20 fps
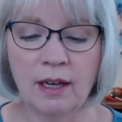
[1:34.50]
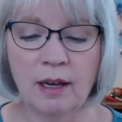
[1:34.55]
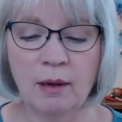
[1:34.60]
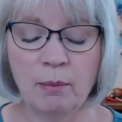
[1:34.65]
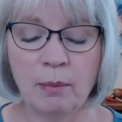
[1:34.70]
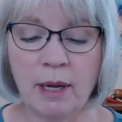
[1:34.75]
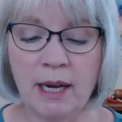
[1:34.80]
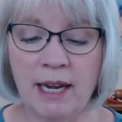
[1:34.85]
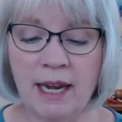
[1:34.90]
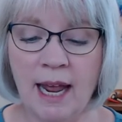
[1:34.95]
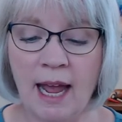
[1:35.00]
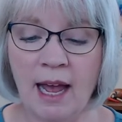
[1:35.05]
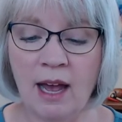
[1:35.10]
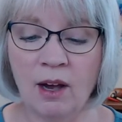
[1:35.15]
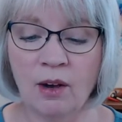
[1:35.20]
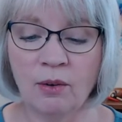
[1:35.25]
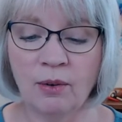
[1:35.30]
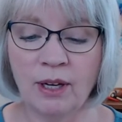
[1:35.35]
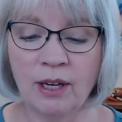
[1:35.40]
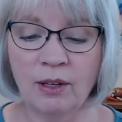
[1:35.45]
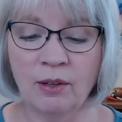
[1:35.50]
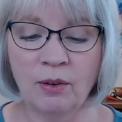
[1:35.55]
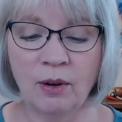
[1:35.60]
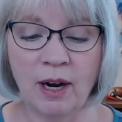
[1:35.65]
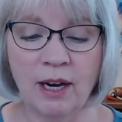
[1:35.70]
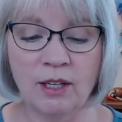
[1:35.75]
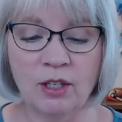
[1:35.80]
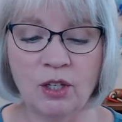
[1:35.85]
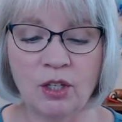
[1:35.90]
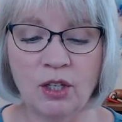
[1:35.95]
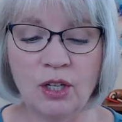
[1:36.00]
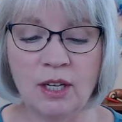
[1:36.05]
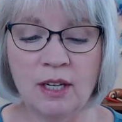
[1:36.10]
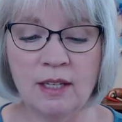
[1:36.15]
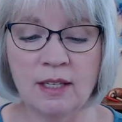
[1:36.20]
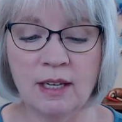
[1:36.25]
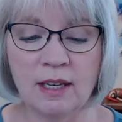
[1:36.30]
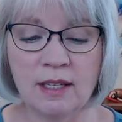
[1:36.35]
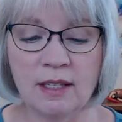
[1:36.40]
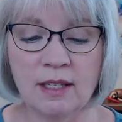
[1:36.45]
But now, in Christ
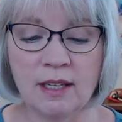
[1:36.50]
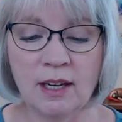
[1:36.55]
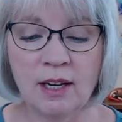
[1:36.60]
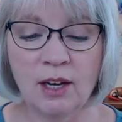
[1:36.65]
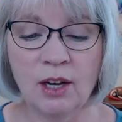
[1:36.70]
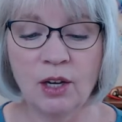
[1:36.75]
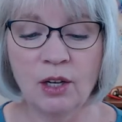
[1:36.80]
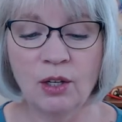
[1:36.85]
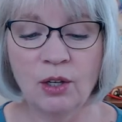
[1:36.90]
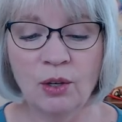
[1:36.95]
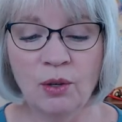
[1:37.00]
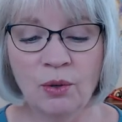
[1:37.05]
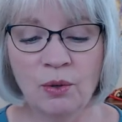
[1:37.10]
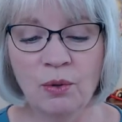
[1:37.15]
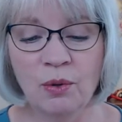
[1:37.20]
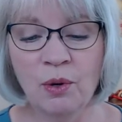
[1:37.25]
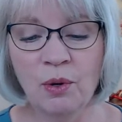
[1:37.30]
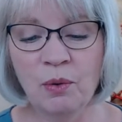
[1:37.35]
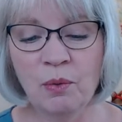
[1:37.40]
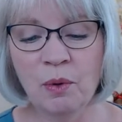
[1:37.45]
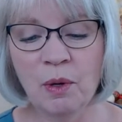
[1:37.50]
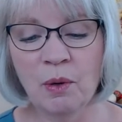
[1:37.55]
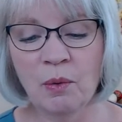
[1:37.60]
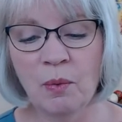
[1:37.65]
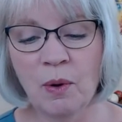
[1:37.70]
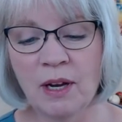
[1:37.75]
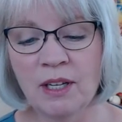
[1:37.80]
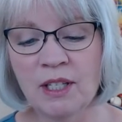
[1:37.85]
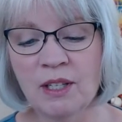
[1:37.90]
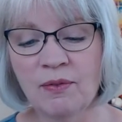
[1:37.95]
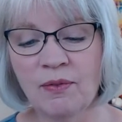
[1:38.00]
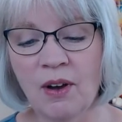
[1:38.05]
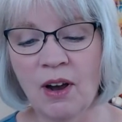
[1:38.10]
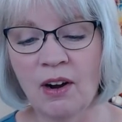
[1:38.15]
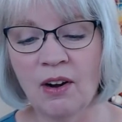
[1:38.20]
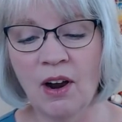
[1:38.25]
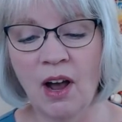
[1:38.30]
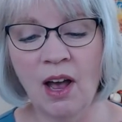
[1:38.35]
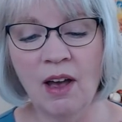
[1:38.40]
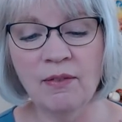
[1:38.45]
Jesus, you who were once
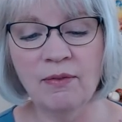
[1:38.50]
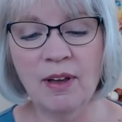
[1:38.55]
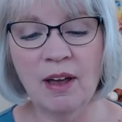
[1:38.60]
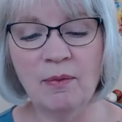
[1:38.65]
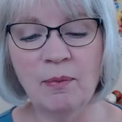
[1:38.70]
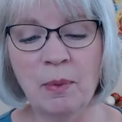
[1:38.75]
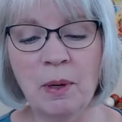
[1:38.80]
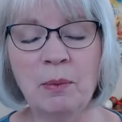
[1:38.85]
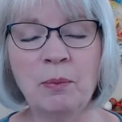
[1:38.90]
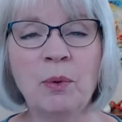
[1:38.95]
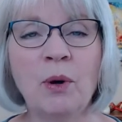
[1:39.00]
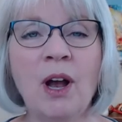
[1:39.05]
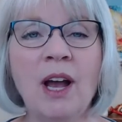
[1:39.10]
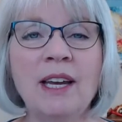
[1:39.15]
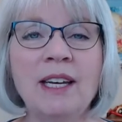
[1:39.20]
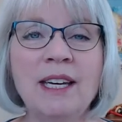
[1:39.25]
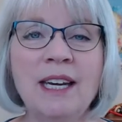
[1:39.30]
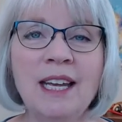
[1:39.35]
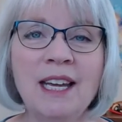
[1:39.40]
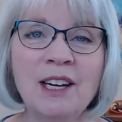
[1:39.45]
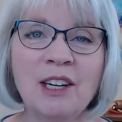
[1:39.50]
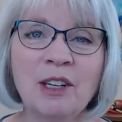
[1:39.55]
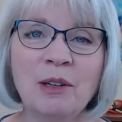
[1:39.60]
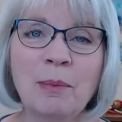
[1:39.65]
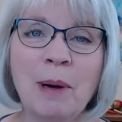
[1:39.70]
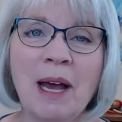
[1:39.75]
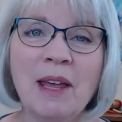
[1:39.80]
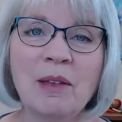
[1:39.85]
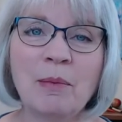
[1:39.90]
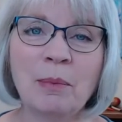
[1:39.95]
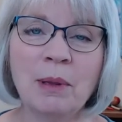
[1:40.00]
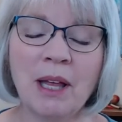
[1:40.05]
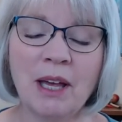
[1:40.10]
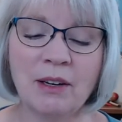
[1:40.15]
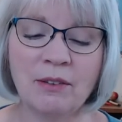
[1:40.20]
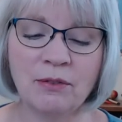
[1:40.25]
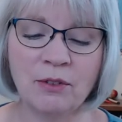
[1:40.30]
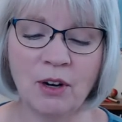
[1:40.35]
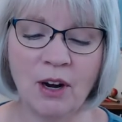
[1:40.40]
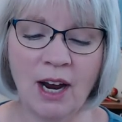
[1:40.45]
far off have been brought near by the blood
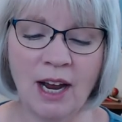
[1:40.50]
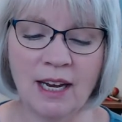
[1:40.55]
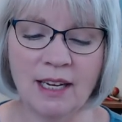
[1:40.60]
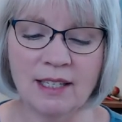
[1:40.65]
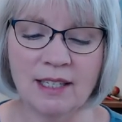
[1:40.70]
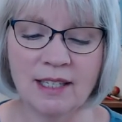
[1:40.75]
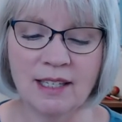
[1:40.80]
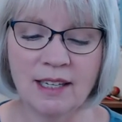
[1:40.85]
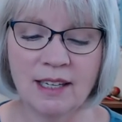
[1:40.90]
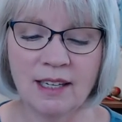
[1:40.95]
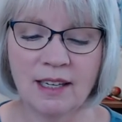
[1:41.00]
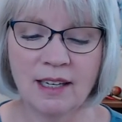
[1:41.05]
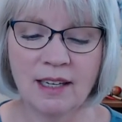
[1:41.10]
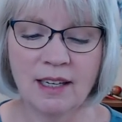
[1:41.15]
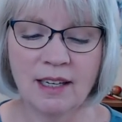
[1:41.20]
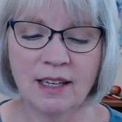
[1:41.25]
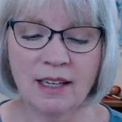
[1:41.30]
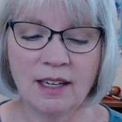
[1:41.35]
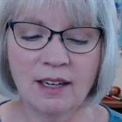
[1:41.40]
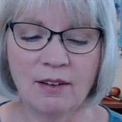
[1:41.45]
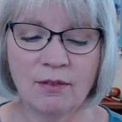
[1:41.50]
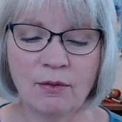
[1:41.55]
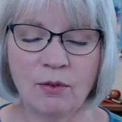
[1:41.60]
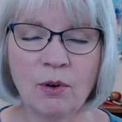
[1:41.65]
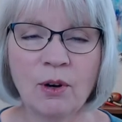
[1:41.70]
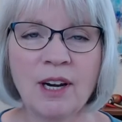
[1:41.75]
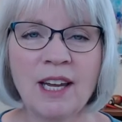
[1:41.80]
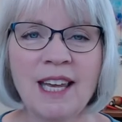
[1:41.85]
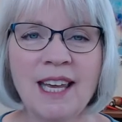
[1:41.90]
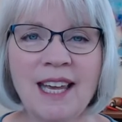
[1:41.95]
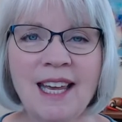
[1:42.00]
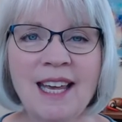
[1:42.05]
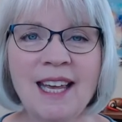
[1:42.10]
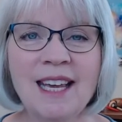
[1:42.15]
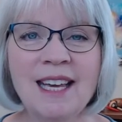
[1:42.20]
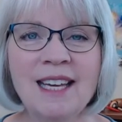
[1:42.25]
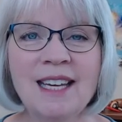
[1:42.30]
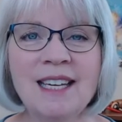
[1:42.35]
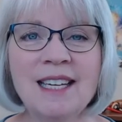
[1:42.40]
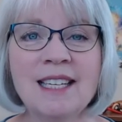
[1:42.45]
of Christ, for he
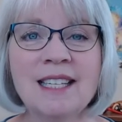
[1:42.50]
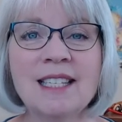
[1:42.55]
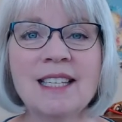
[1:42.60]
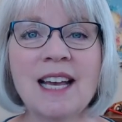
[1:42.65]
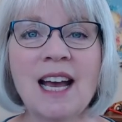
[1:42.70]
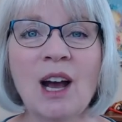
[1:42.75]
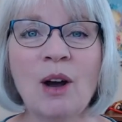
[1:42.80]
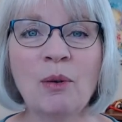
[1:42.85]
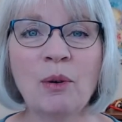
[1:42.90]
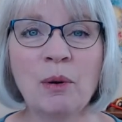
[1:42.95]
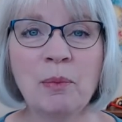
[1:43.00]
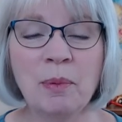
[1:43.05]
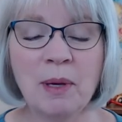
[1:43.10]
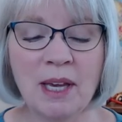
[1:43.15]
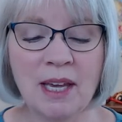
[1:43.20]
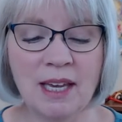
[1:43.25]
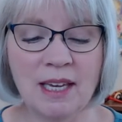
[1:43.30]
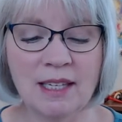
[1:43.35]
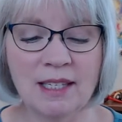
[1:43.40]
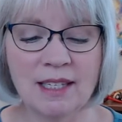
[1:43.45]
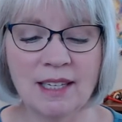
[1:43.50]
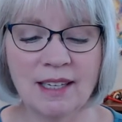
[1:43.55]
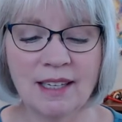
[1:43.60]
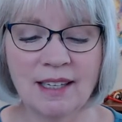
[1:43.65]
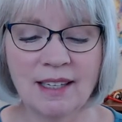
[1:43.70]
is our peace.